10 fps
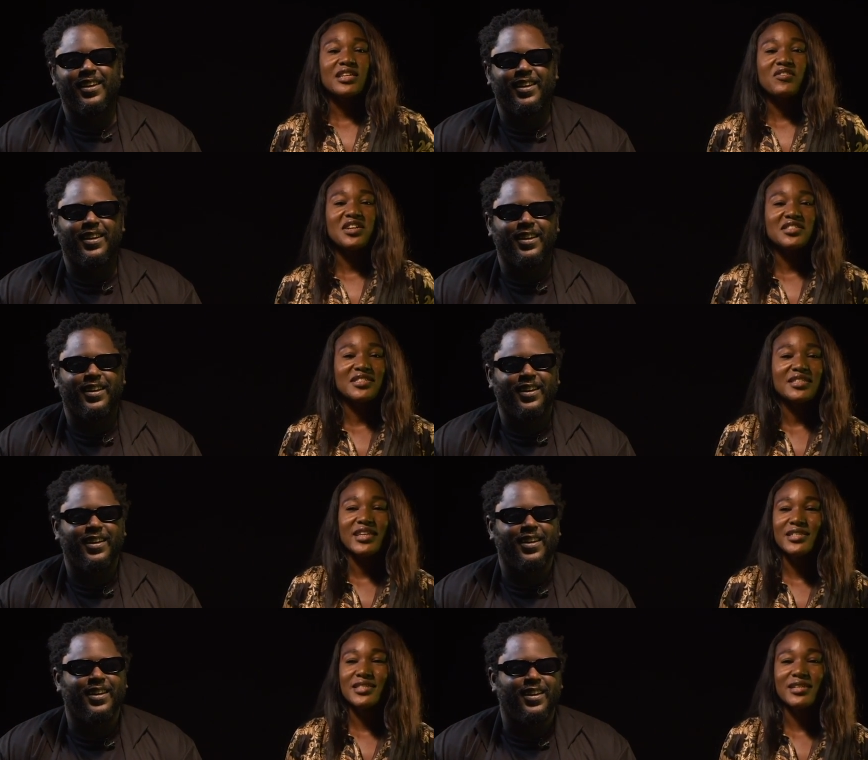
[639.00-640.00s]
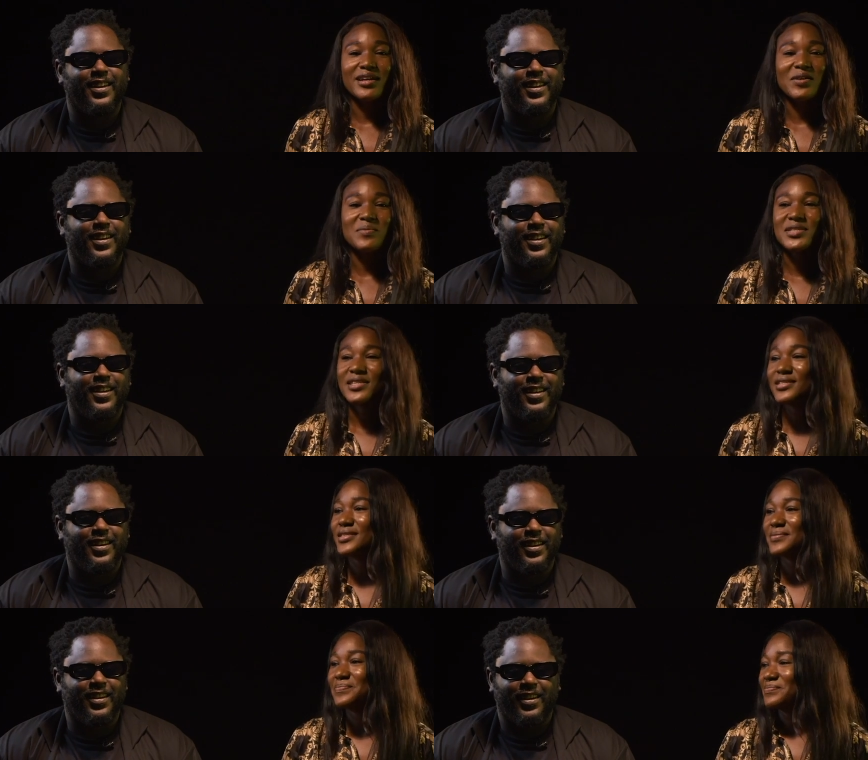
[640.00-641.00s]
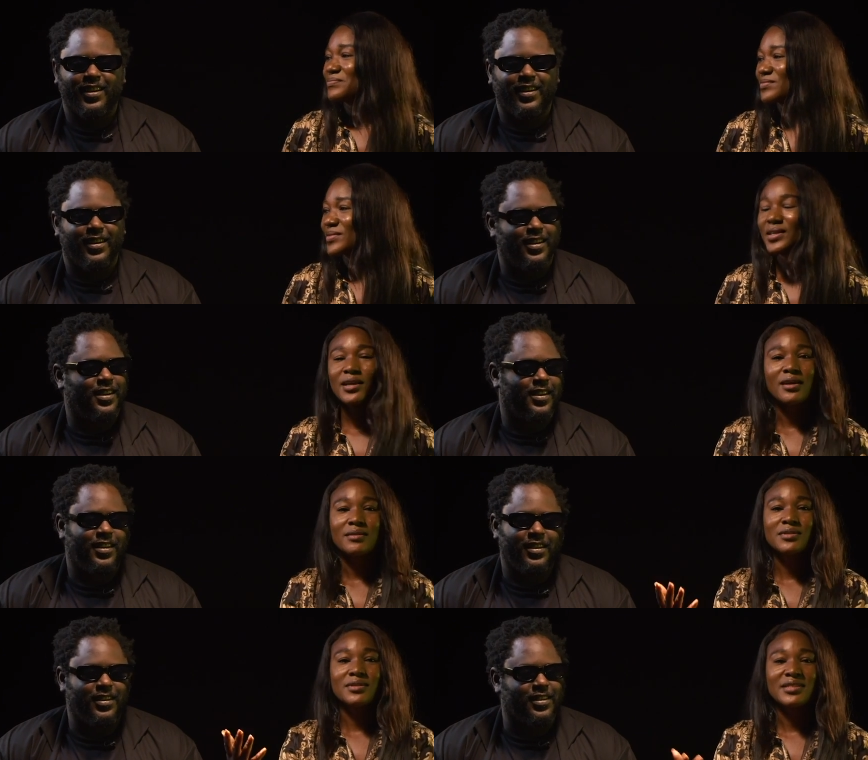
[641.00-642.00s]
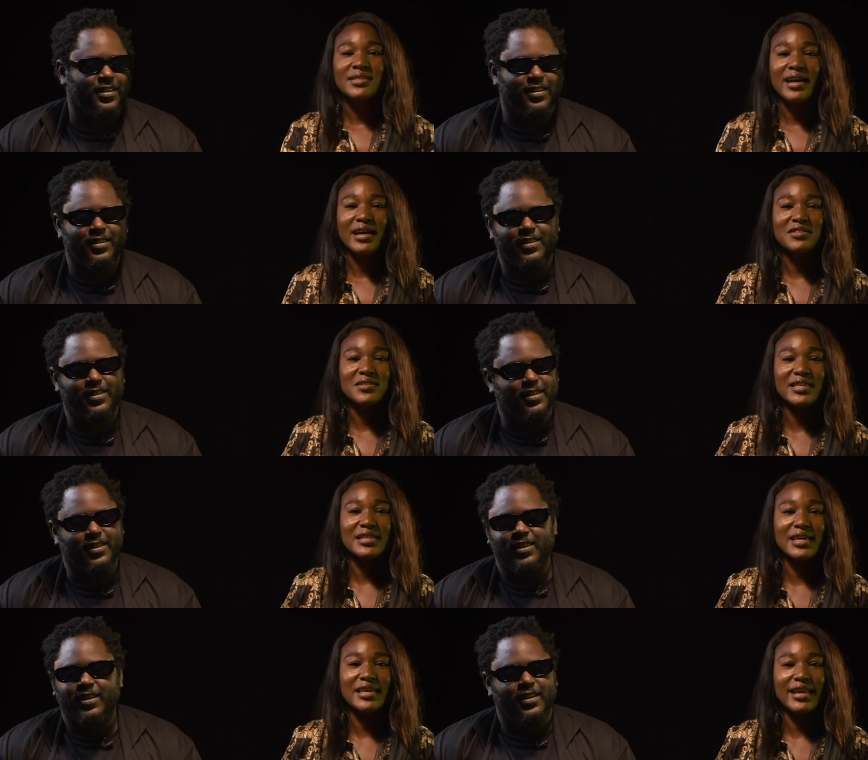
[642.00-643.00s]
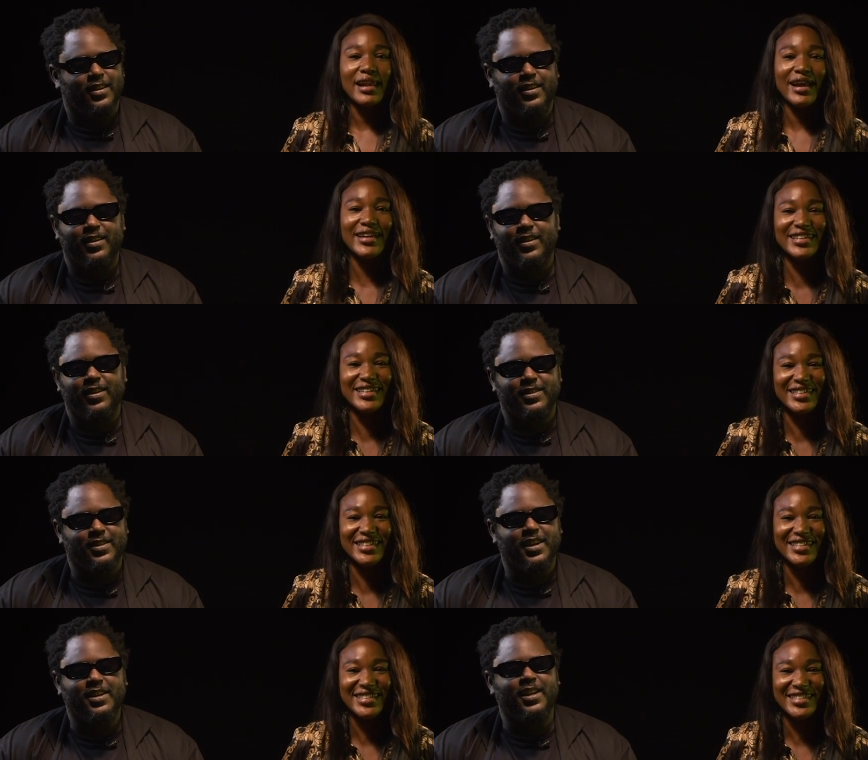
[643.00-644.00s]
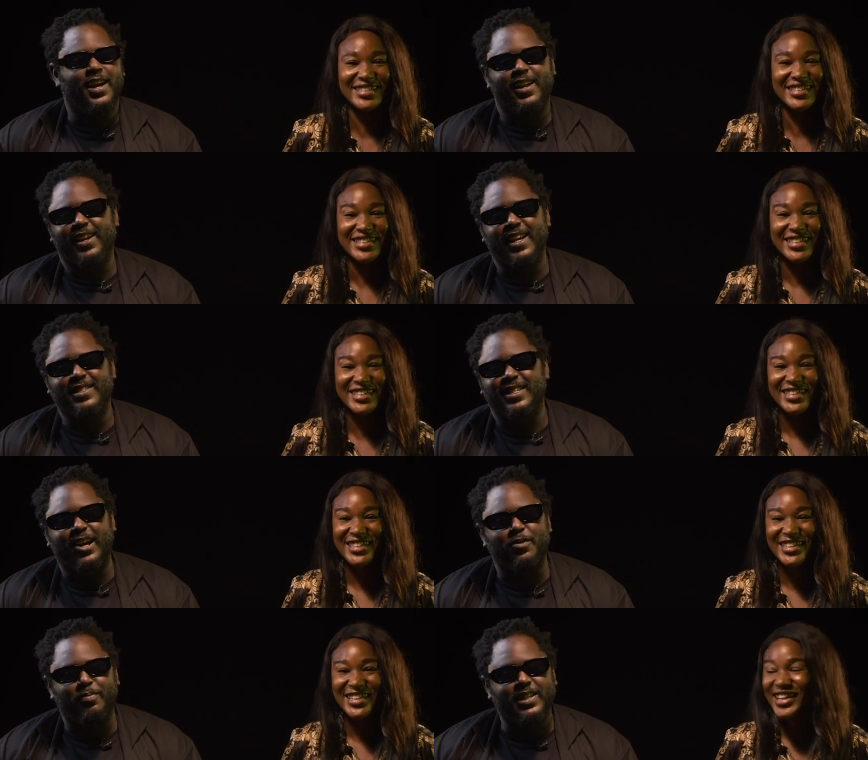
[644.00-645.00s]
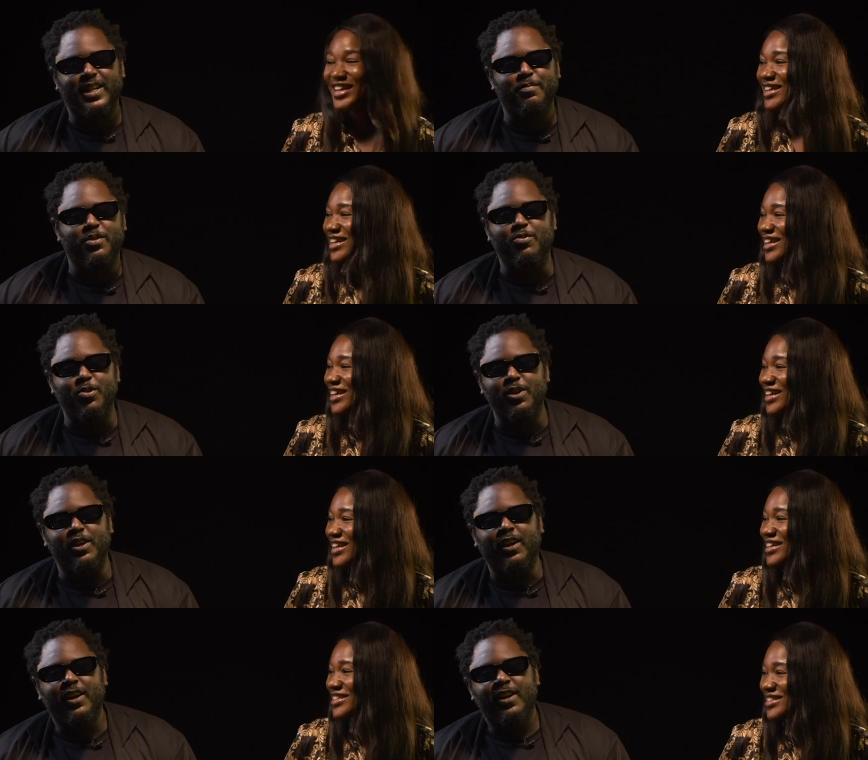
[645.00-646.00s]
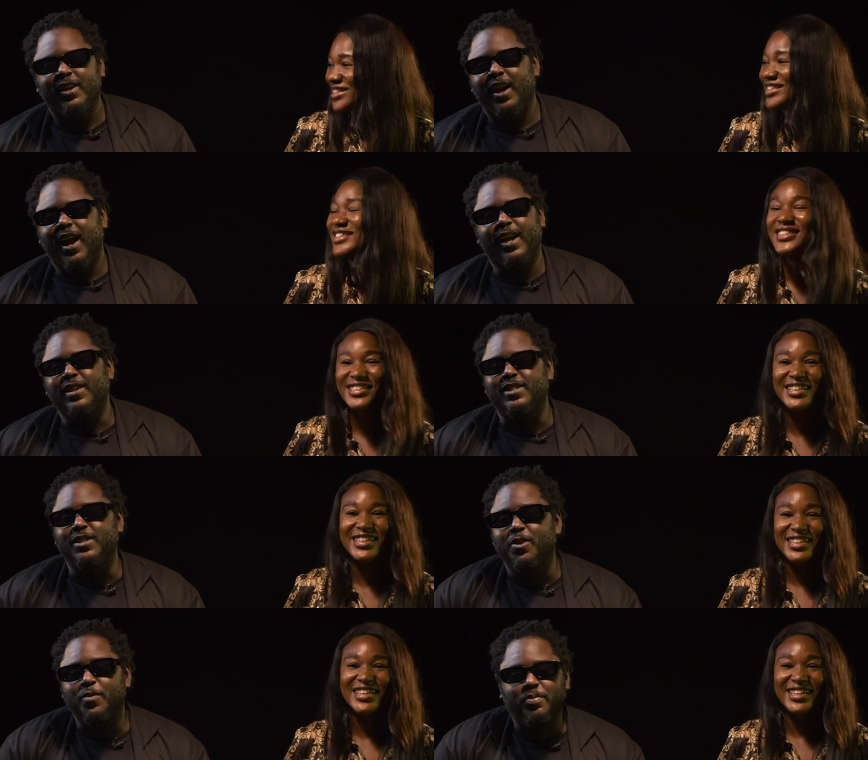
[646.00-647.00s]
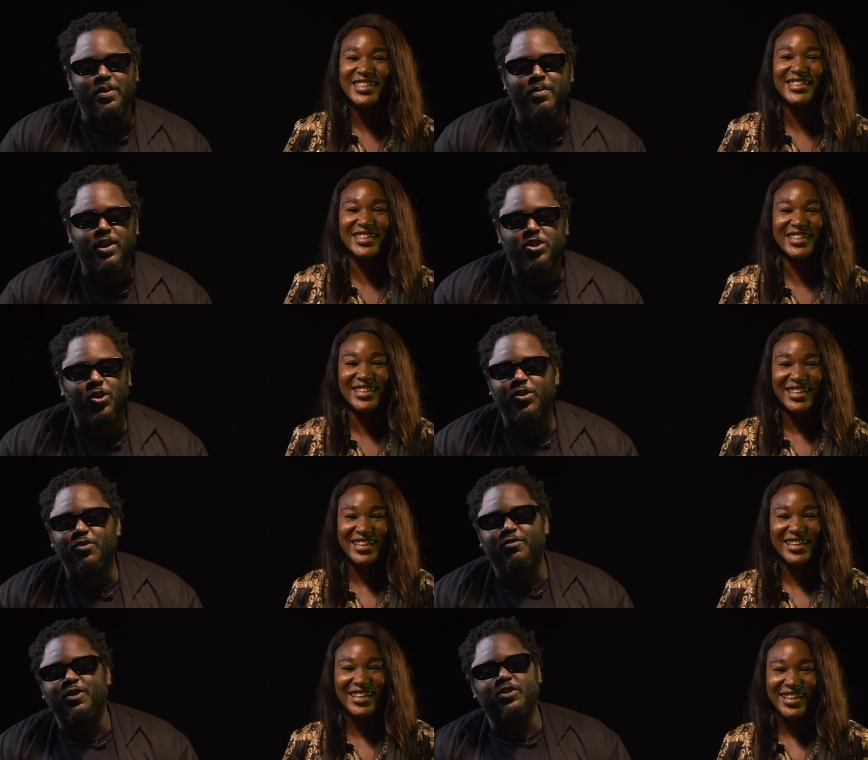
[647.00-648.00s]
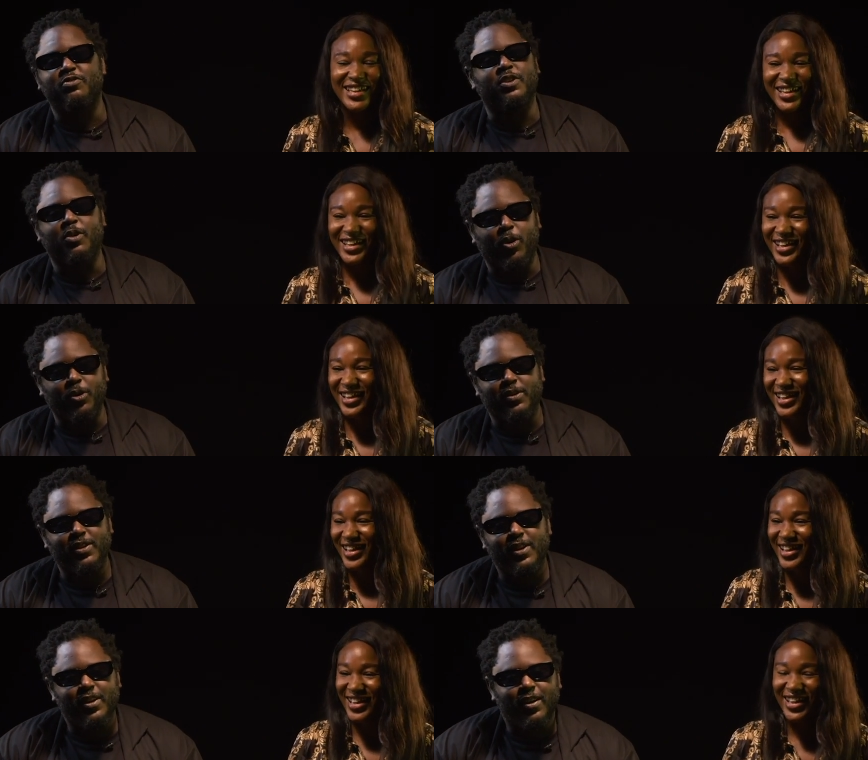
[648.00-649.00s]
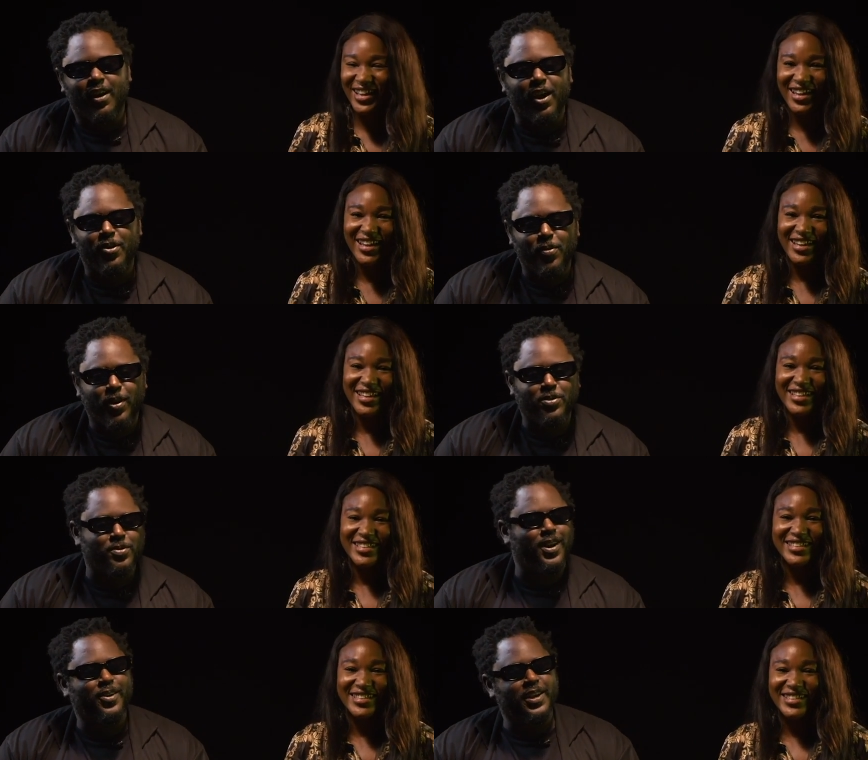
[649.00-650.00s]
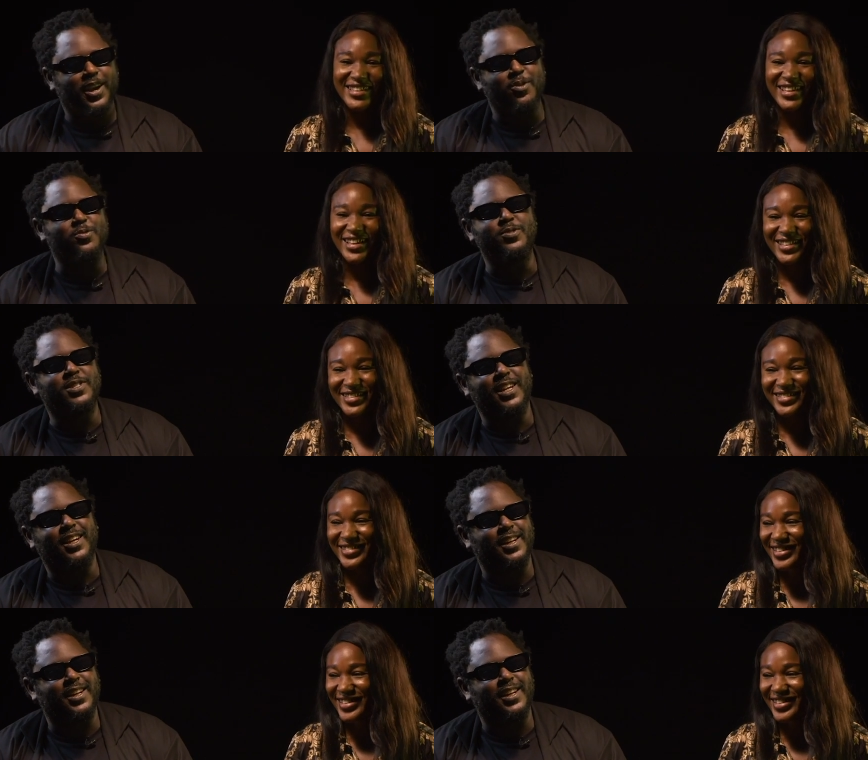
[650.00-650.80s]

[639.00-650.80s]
Speaker 1: that question, the next thing that comes is the actors start taking their life. Exactly. that sound
Speaker 2: better be rolling. And DOP, make sure you fit record. I don't want to now hear good take